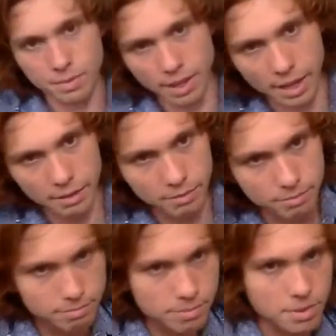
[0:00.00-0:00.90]
had
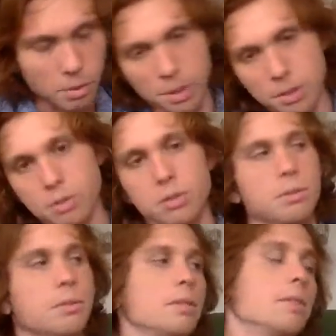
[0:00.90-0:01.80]
so
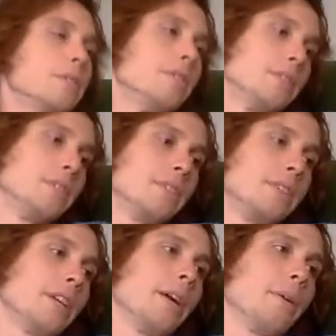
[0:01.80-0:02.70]
much,
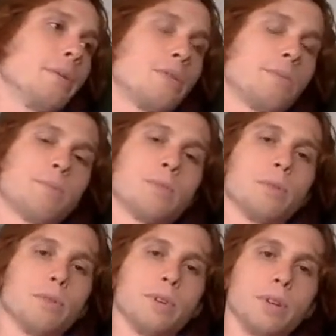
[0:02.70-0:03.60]
I was
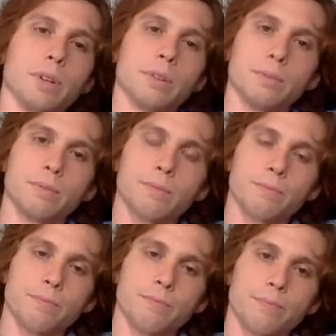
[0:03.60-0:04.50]
sort of
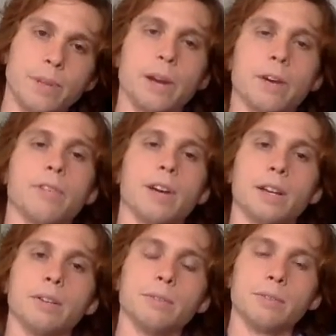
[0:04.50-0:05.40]

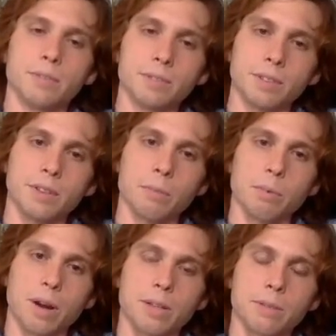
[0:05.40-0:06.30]
terrified of the
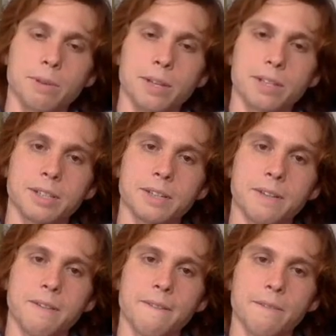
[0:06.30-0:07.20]
prospect
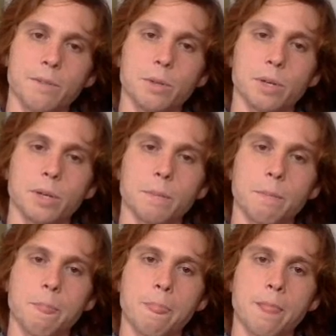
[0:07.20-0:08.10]
of doing it.
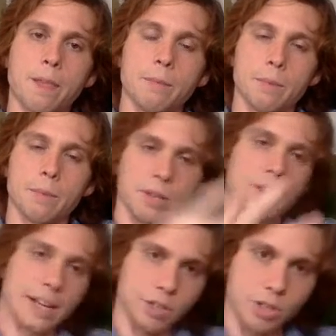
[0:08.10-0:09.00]
But
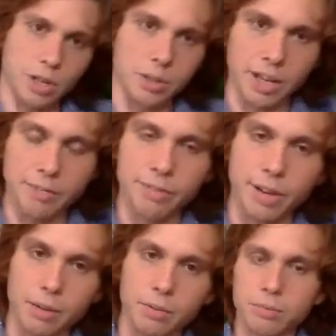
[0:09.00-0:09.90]
that's generally, I've
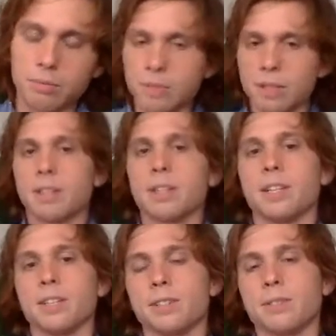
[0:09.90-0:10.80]
found,
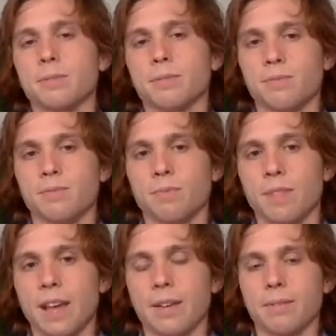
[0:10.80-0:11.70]
it's
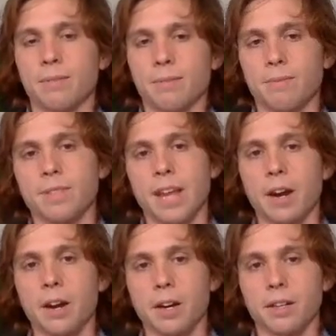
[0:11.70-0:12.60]
that
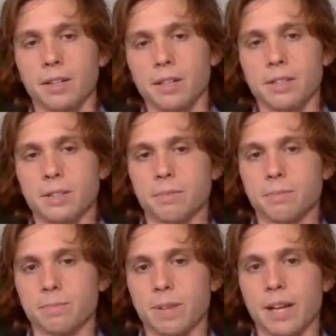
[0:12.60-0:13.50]
terror is
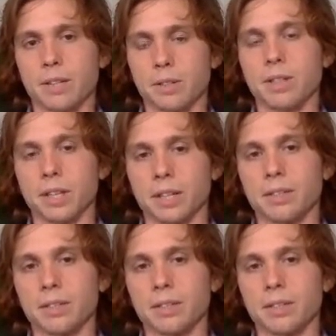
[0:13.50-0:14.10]
actually like